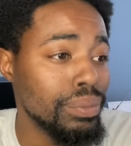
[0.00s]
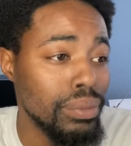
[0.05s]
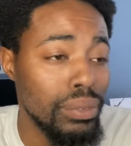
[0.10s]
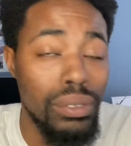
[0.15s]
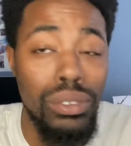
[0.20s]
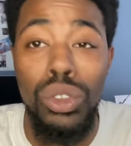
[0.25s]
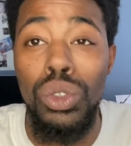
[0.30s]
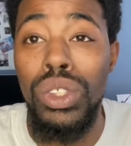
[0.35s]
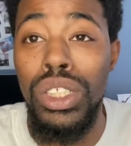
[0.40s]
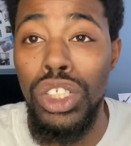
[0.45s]

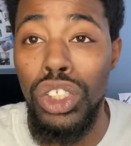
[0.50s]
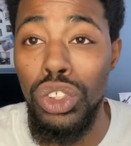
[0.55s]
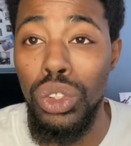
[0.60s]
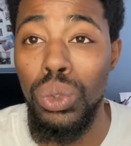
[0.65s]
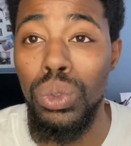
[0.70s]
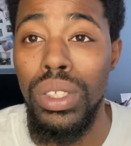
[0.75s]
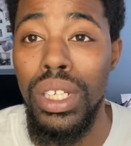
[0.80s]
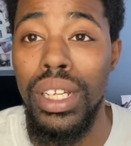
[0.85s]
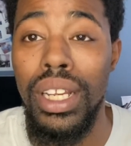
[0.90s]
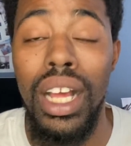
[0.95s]
You get your
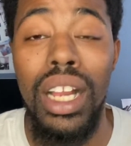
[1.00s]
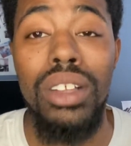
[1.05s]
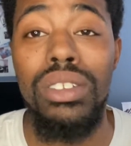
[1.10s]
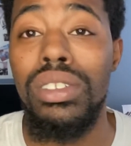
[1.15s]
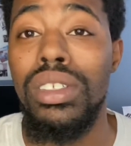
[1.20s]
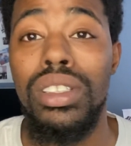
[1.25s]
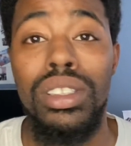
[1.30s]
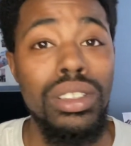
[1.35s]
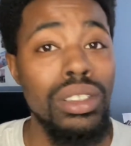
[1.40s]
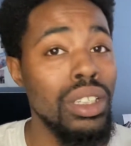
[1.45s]
$200.
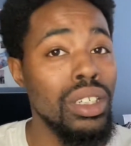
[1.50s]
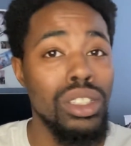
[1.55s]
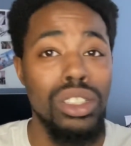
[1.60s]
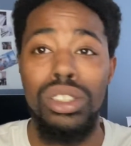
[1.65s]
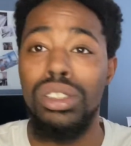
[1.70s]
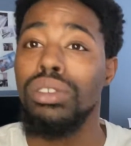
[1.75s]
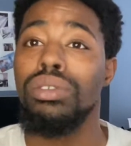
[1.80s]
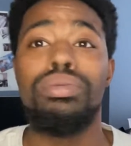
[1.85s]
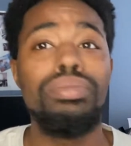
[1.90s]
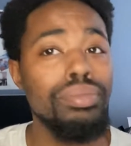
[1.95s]

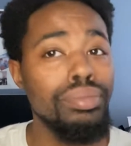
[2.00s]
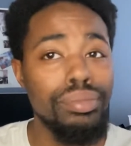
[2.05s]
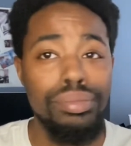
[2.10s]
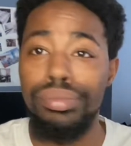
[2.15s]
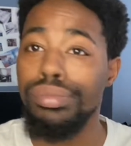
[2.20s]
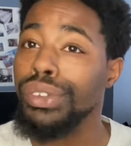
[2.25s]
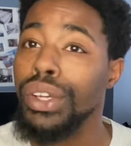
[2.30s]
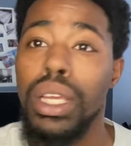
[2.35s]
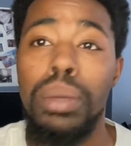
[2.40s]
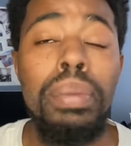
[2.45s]
You
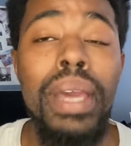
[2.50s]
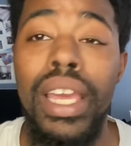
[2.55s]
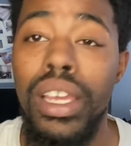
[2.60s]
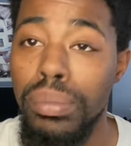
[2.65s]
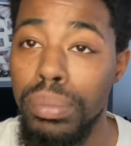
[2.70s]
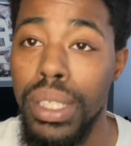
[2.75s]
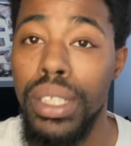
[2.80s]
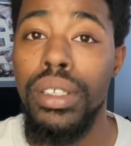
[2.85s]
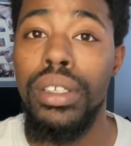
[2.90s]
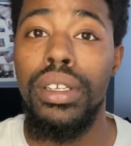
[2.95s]
ain't paying
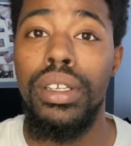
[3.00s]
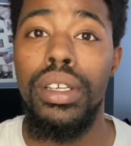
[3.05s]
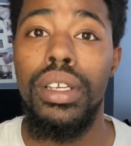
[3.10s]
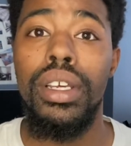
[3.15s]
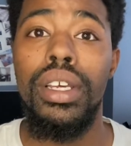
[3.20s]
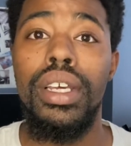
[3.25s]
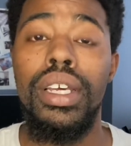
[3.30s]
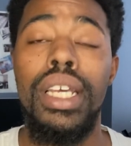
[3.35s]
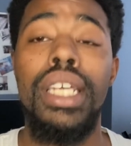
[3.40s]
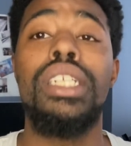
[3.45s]
me.
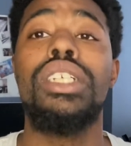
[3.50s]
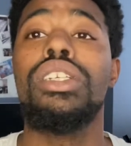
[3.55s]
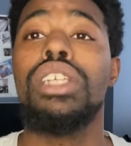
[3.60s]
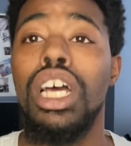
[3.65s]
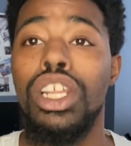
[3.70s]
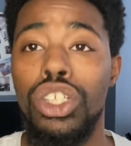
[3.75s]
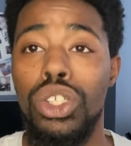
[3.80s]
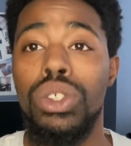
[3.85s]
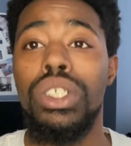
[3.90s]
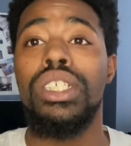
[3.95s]
I
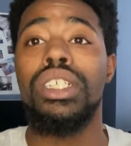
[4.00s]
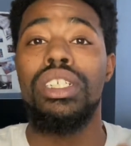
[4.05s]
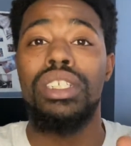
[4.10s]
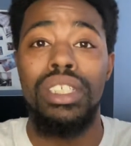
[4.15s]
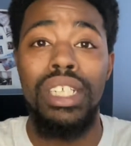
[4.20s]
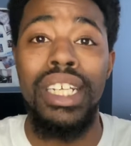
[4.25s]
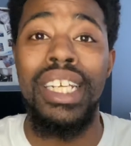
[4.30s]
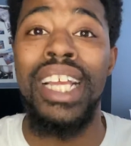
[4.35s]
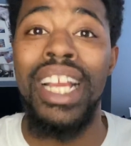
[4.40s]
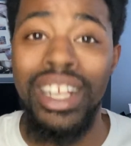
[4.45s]
know it's just a
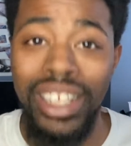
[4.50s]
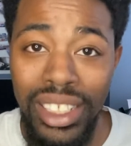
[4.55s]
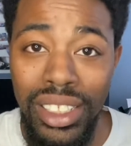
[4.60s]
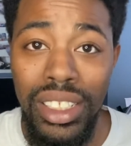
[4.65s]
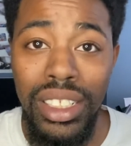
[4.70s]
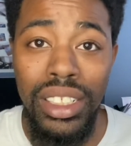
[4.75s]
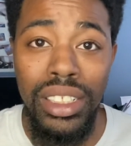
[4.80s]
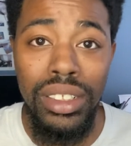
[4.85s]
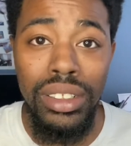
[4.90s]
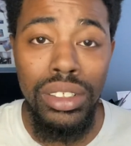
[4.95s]

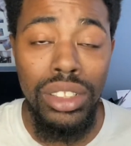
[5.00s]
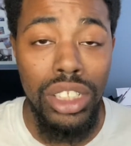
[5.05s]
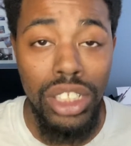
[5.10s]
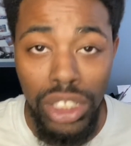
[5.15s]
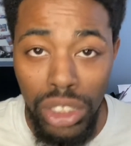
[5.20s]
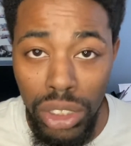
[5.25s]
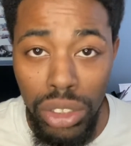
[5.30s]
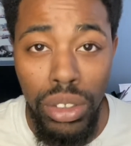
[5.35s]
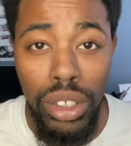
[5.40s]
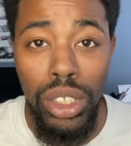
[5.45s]
guaranteed secure
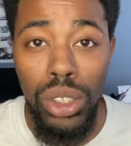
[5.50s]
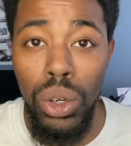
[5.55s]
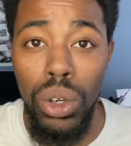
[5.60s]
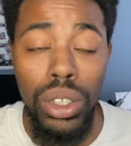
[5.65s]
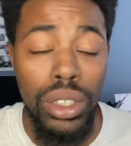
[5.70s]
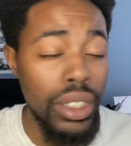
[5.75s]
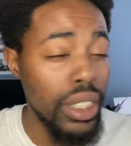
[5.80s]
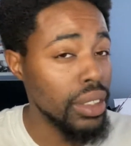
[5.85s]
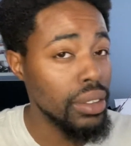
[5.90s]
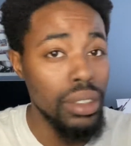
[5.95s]
credit card
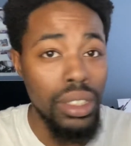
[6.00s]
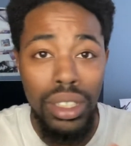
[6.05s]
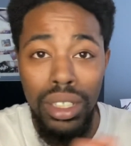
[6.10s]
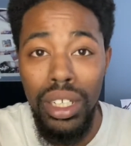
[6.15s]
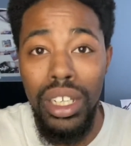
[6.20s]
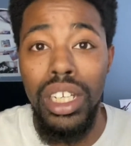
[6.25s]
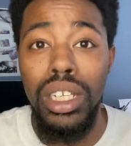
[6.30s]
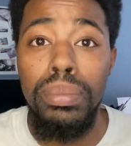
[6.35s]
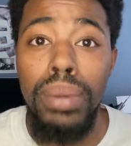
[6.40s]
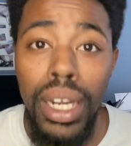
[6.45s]
that
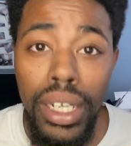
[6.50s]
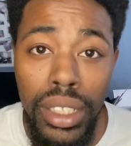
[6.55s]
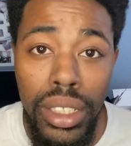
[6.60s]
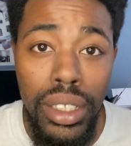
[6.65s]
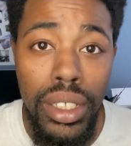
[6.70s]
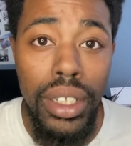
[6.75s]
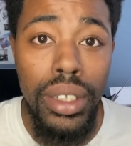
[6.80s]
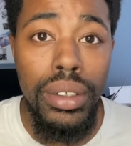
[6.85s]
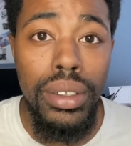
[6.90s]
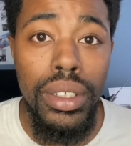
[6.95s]
anybody can
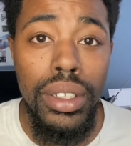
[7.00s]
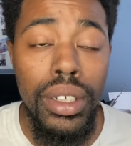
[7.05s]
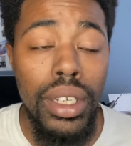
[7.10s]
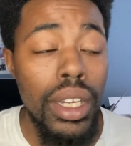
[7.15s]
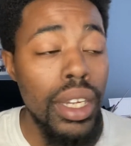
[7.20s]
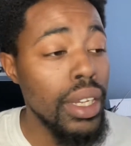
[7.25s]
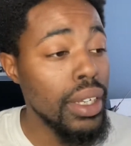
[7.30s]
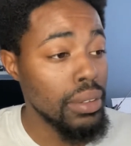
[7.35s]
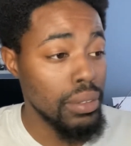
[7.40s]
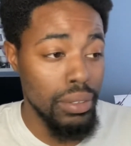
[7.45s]
get.
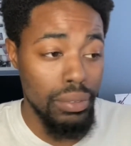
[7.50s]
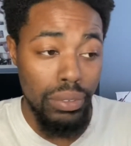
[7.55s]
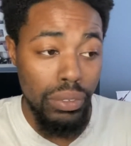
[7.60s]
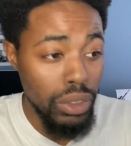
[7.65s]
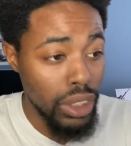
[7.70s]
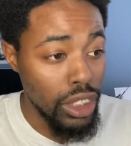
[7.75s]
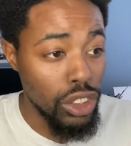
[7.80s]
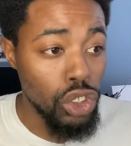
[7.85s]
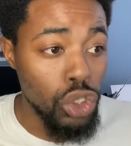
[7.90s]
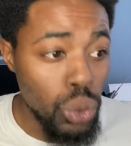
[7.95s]

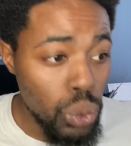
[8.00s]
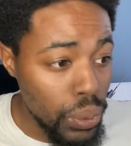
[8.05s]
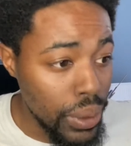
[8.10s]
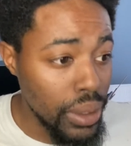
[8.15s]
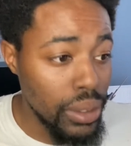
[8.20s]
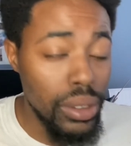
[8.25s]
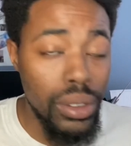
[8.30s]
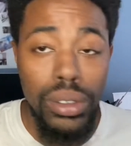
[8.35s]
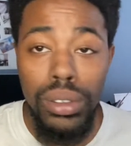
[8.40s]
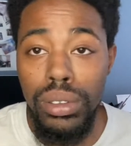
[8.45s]
Within 2
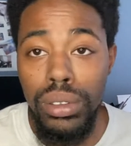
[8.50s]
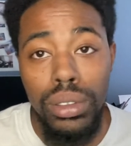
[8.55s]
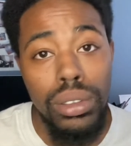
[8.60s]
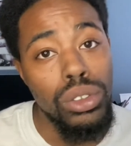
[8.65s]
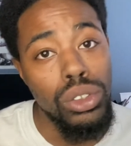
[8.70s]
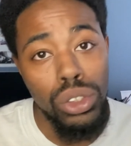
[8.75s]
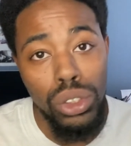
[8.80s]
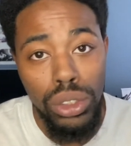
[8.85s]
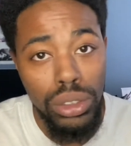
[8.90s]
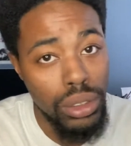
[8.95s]
weeks,
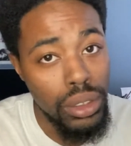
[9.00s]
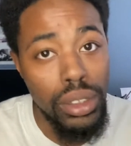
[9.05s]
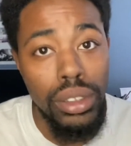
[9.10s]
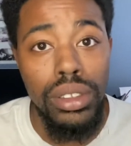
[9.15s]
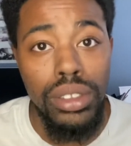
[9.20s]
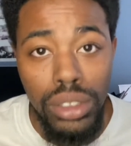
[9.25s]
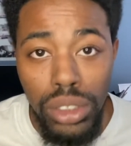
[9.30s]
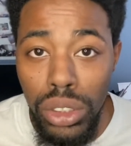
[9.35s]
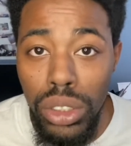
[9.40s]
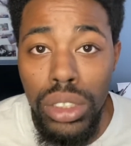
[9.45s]

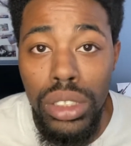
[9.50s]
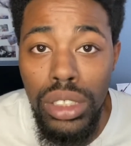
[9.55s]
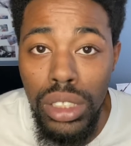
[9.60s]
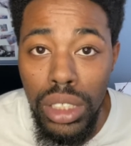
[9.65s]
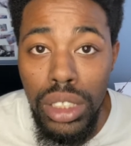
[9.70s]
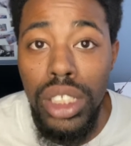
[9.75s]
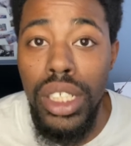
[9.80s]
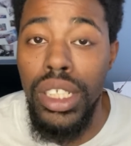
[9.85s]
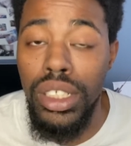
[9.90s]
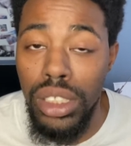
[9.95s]
you'll see a
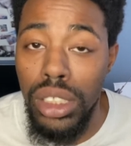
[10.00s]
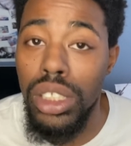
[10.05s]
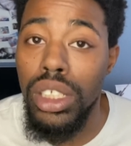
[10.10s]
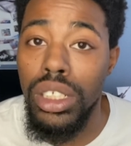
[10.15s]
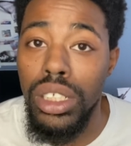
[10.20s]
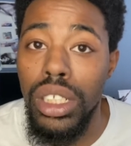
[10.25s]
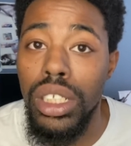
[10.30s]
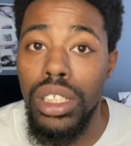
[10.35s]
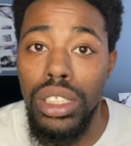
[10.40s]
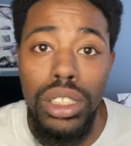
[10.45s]
change
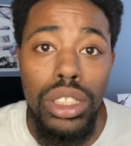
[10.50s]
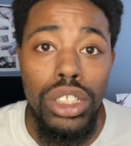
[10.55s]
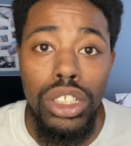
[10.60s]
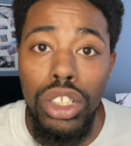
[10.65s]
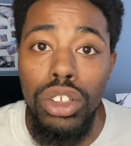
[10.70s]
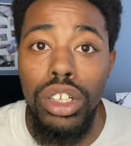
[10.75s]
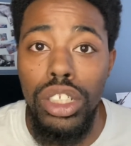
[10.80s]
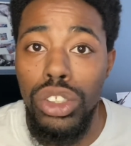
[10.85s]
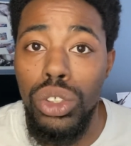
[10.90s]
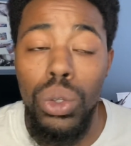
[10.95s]
in your
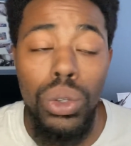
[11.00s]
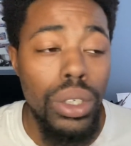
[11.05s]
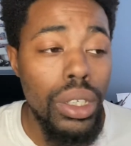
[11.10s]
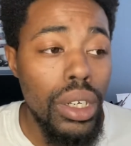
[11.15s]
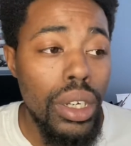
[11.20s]
credit score.